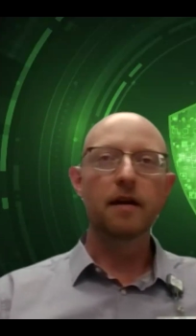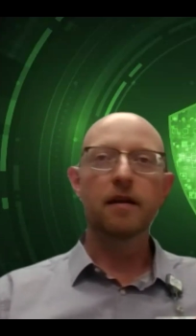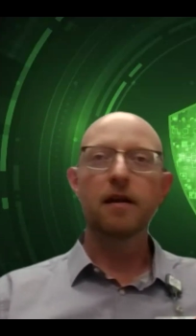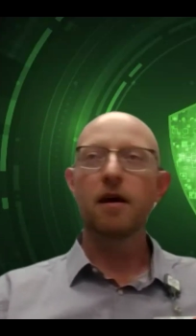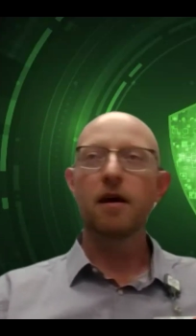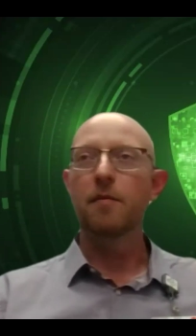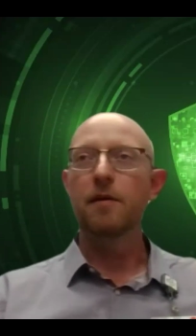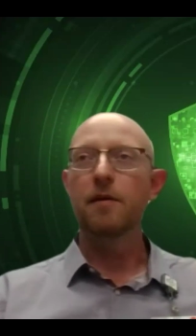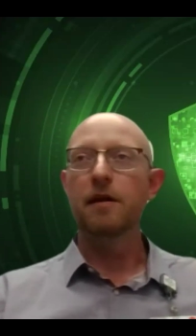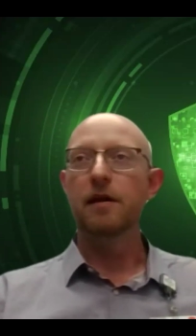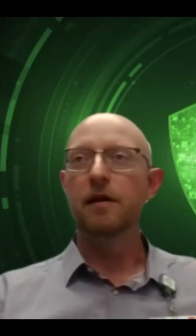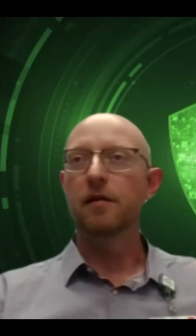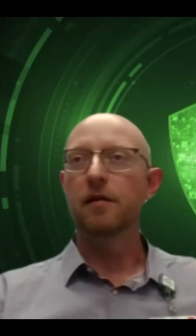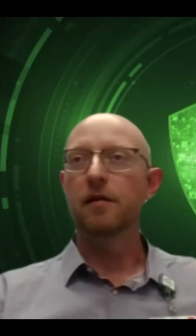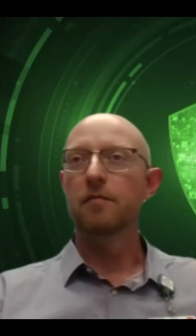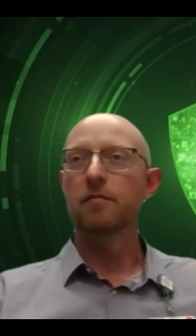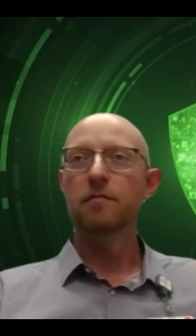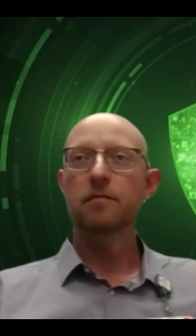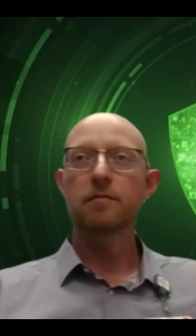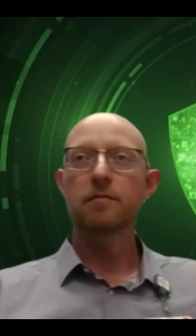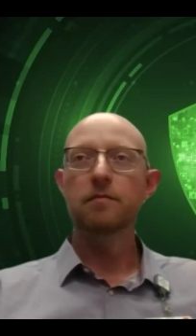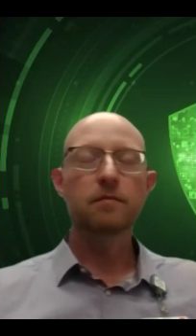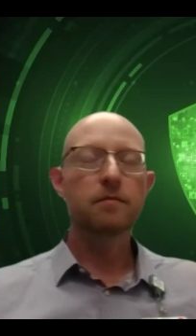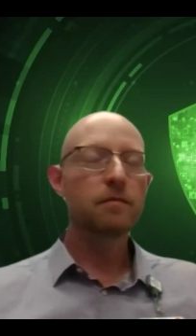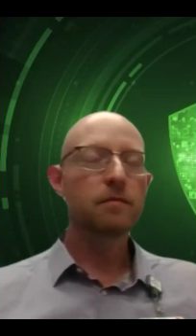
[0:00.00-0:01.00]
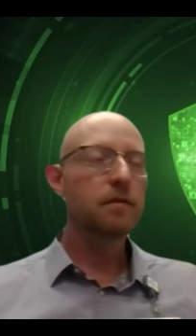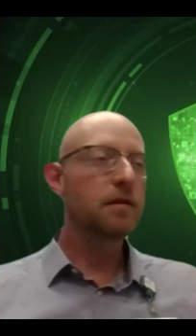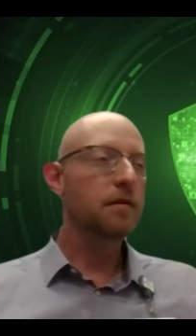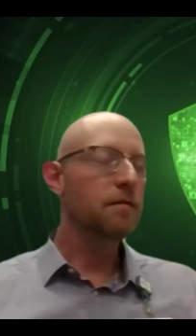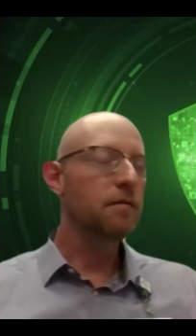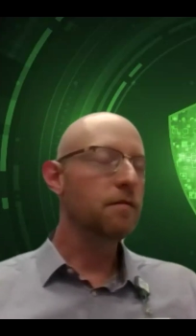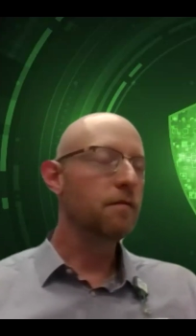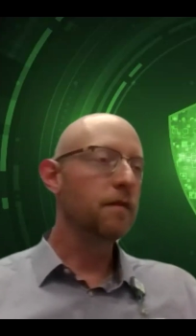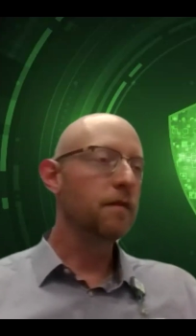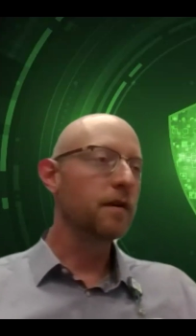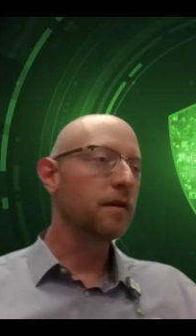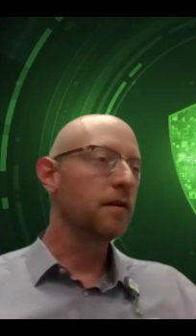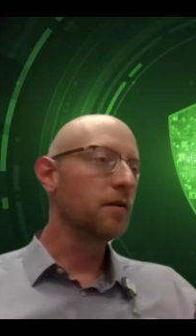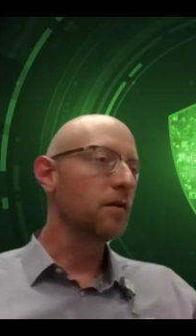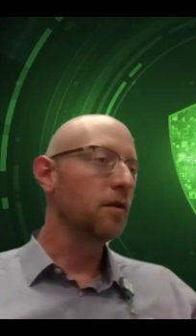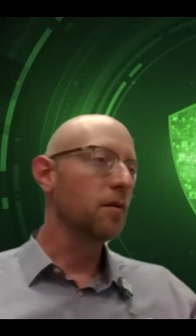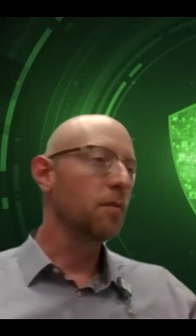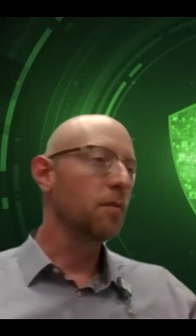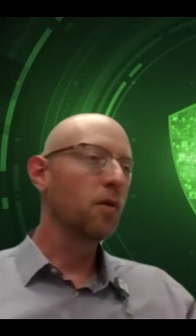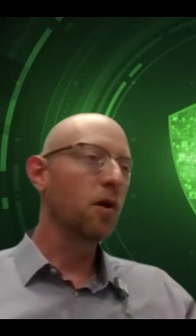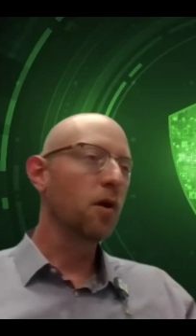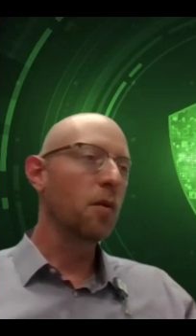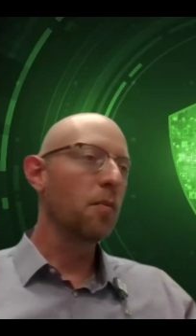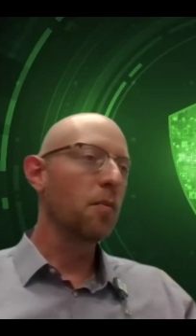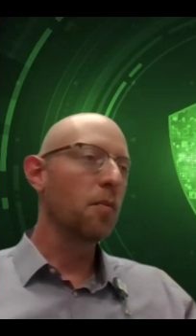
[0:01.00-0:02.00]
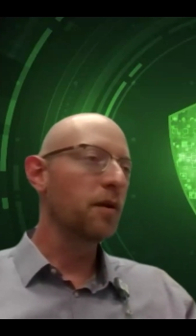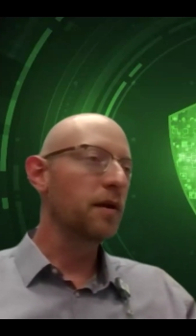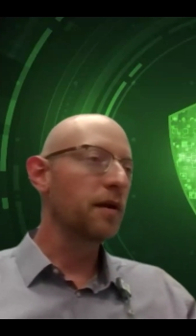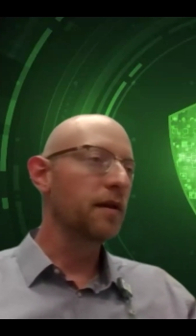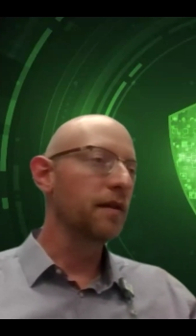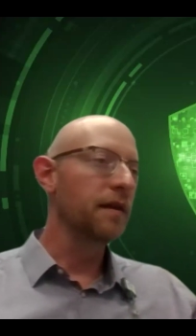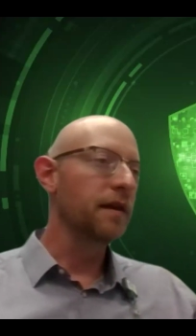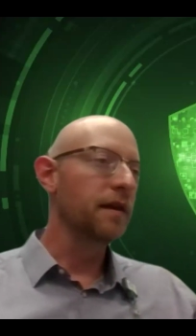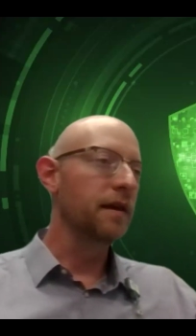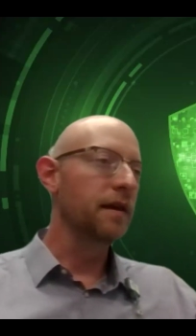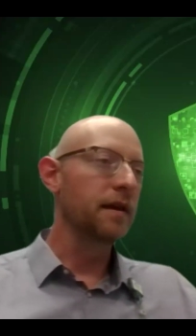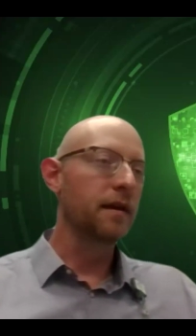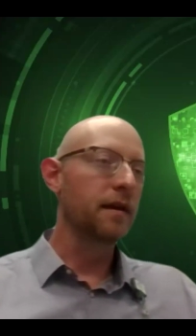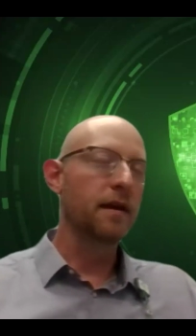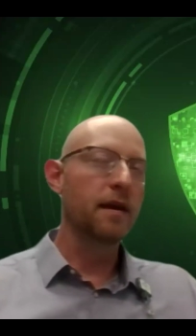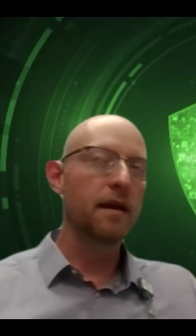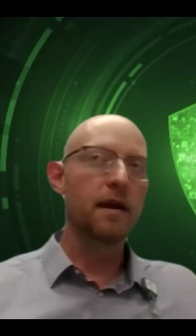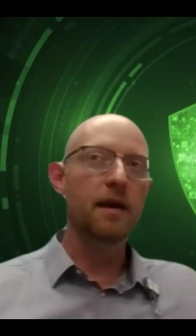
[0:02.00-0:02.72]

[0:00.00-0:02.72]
coming configured appropriately.